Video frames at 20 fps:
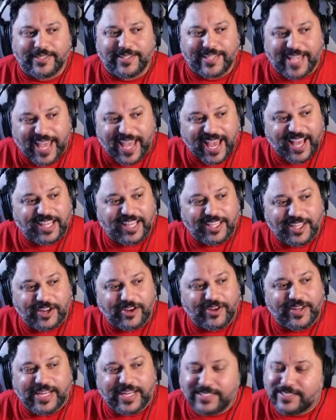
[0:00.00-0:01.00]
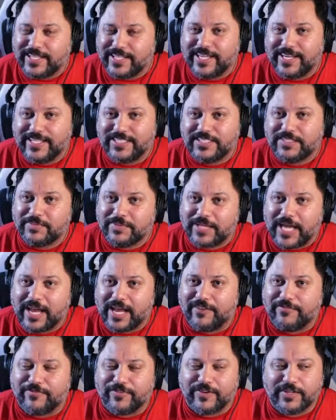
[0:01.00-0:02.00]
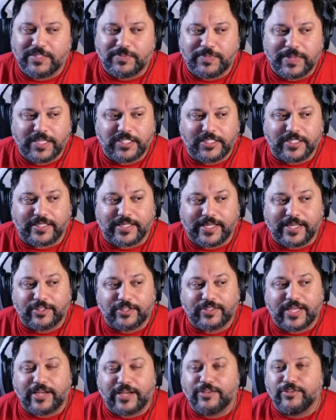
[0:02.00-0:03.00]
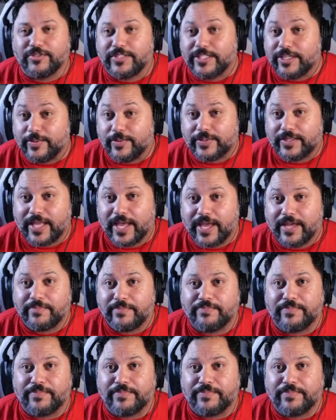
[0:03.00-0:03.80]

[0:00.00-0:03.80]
yeah, you know, it is kind of free speech, and here's how you deal with that.